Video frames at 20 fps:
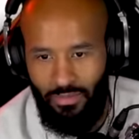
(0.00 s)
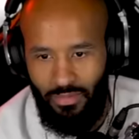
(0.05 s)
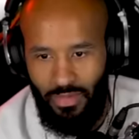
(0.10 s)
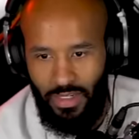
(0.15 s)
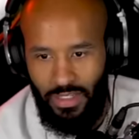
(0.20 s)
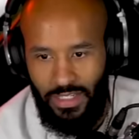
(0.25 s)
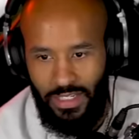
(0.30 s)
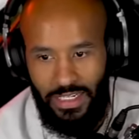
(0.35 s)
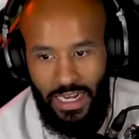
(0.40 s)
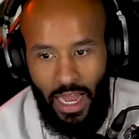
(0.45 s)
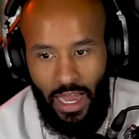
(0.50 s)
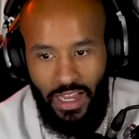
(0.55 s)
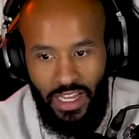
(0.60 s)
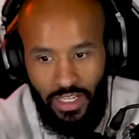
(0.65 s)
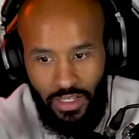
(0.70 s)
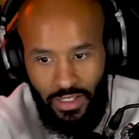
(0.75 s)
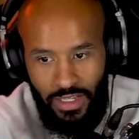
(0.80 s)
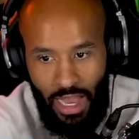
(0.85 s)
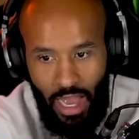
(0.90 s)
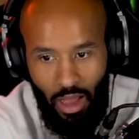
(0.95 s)
See, now
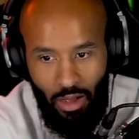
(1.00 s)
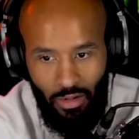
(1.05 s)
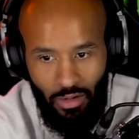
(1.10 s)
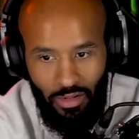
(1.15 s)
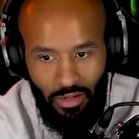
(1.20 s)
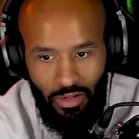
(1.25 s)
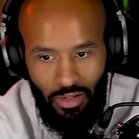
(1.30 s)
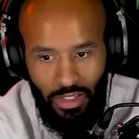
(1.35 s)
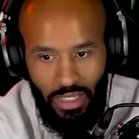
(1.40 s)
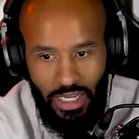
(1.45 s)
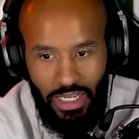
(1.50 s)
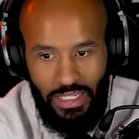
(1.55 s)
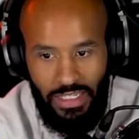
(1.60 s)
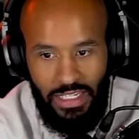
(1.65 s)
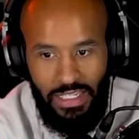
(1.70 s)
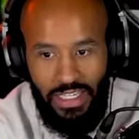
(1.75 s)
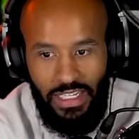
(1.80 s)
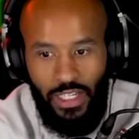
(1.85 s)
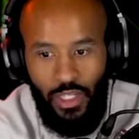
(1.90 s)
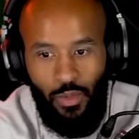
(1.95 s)
he. Now. And see, this is